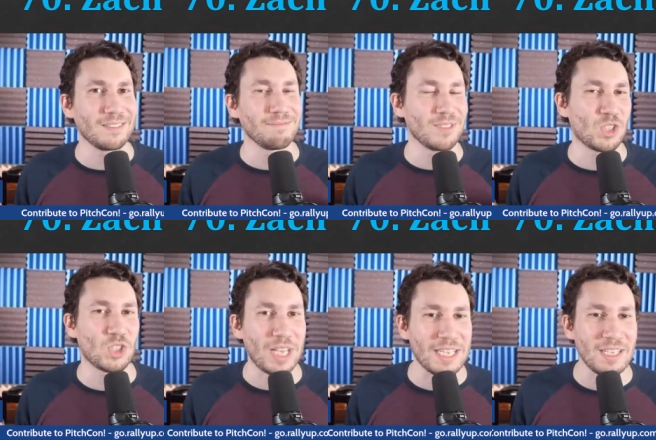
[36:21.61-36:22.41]

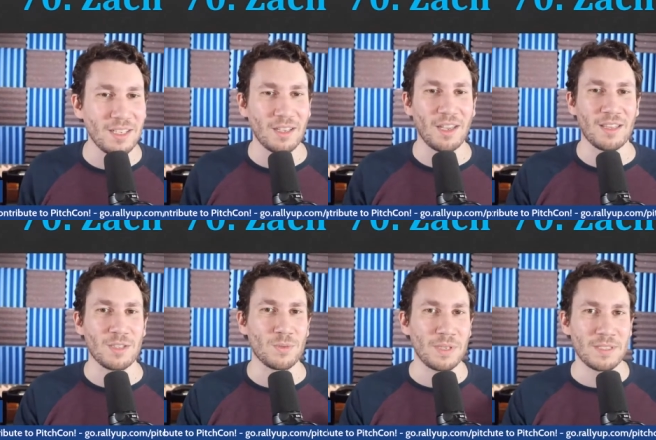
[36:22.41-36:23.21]
shaky, and that's
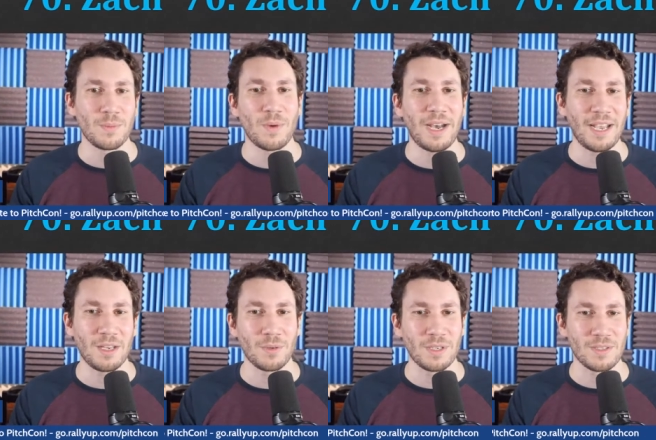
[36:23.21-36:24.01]
the reason why I
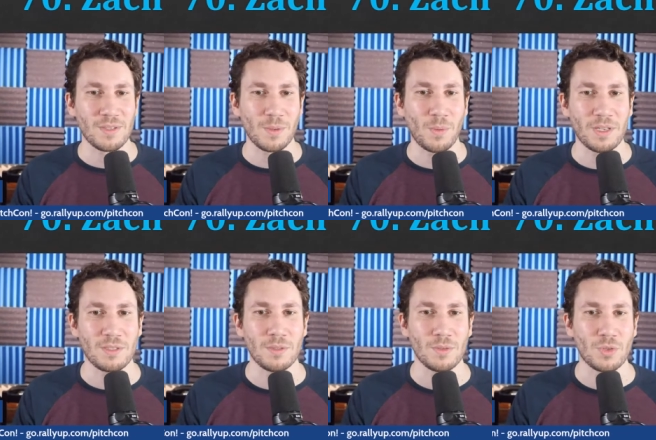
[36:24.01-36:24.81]
don't necessarily want
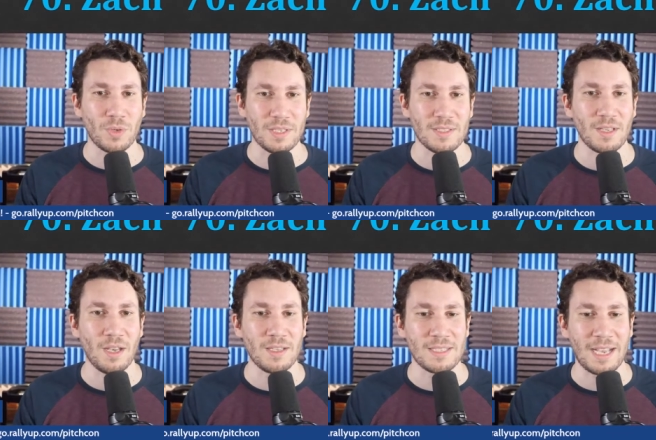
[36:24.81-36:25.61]
to trust
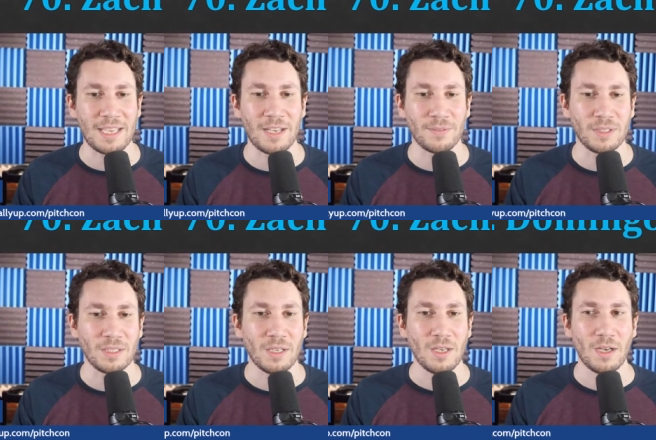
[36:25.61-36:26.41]
uh, Zach Eflin
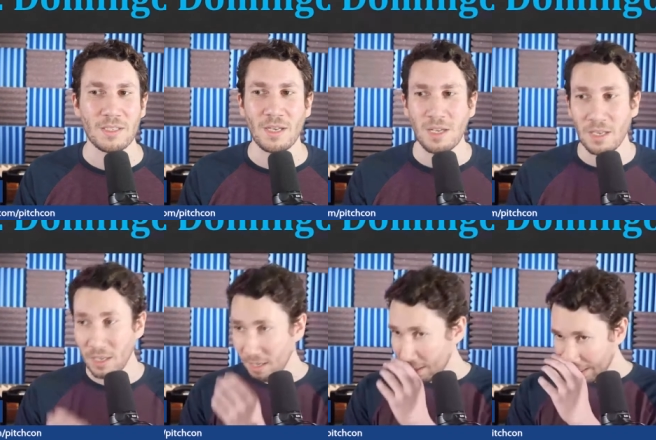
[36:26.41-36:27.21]
a ton.
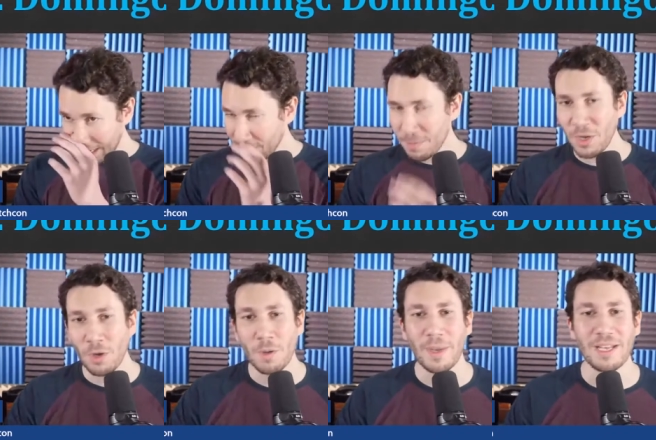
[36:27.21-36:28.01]
Now, Domingo
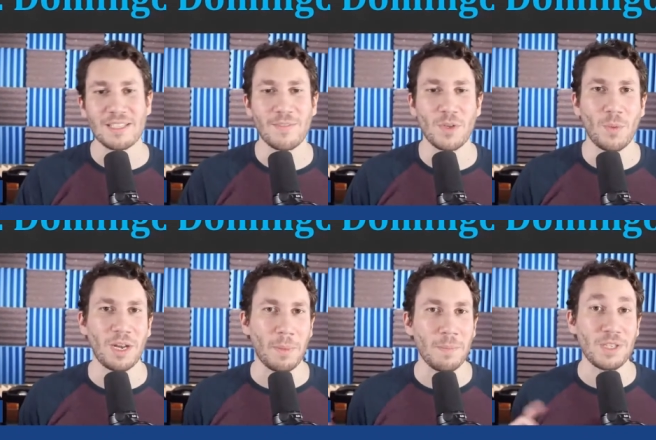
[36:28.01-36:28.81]
German is somebody one I
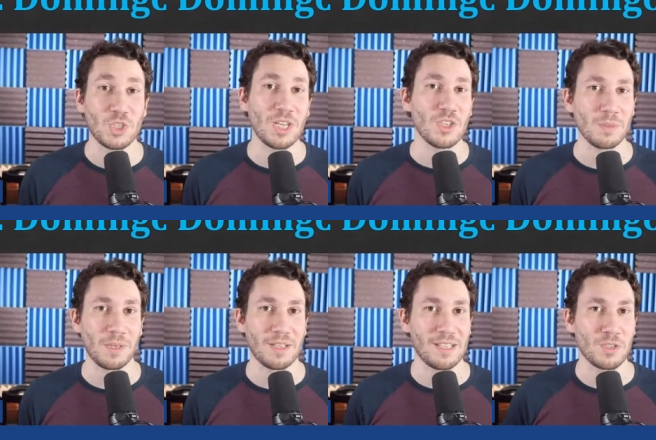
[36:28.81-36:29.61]
might be changing
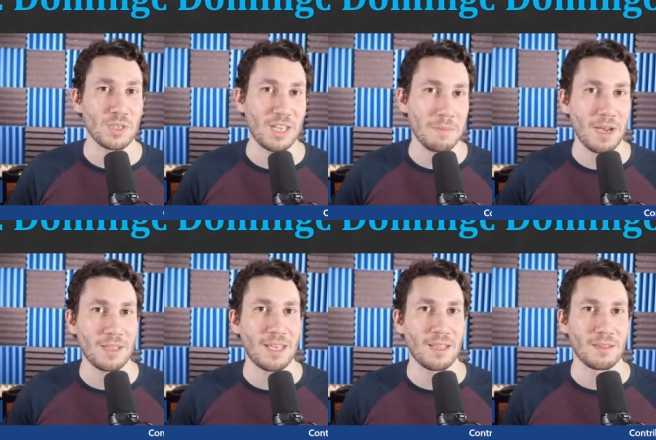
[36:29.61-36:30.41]
because actually came out
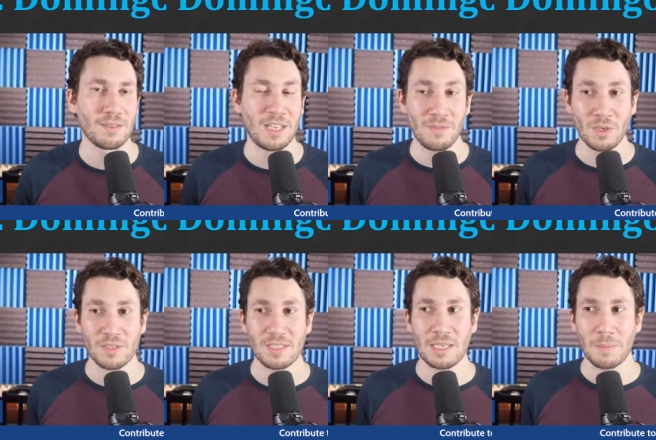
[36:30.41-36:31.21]
that Deivi
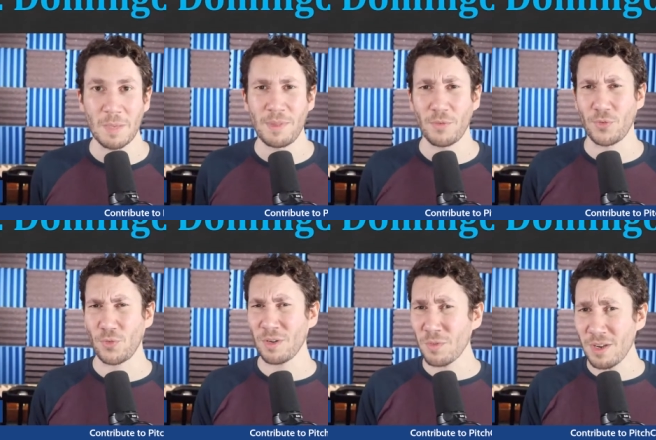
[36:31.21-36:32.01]
Garcia might be the
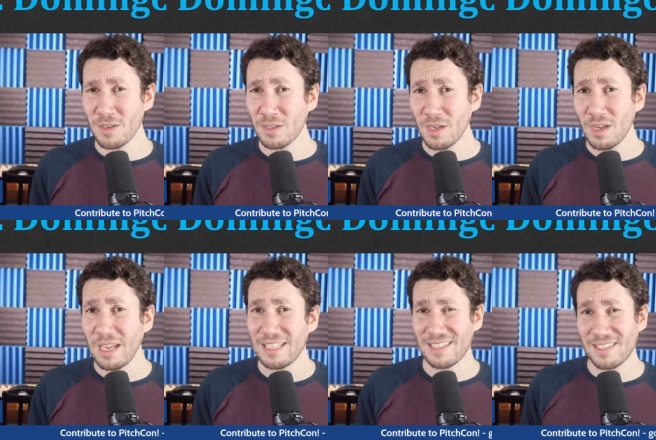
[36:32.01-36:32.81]
front runner
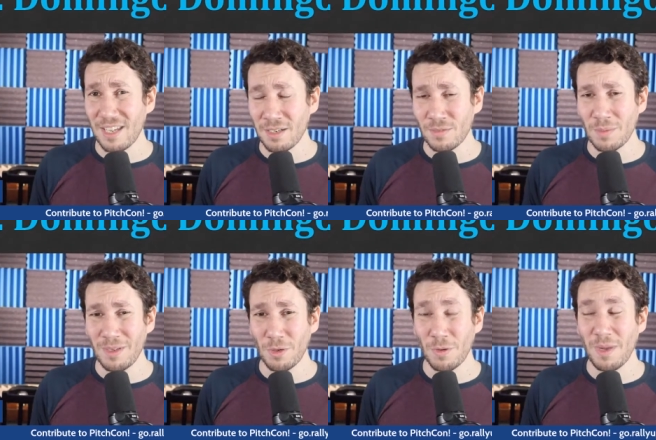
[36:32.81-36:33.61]
instead of
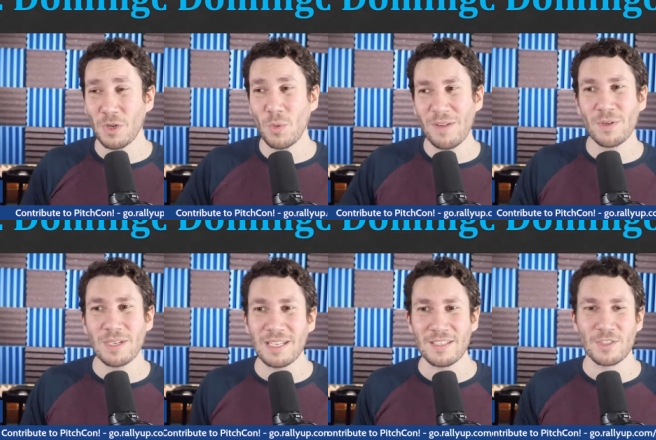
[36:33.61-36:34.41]
Domingo German. Whoever it
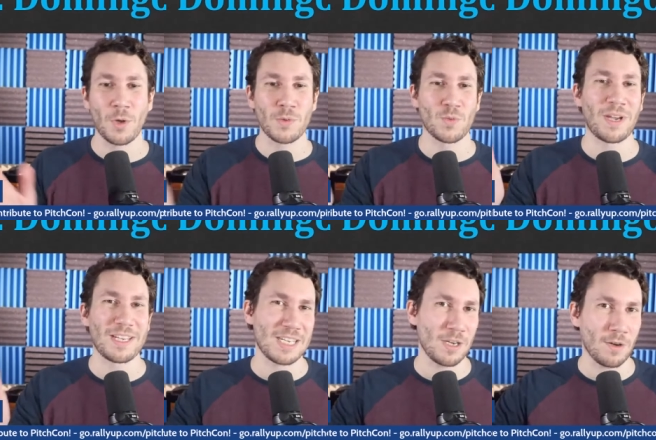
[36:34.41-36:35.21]
is goes right
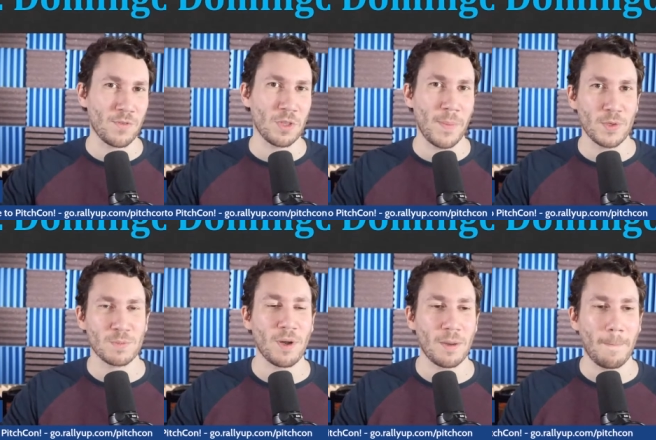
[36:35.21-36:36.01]
here for the most part.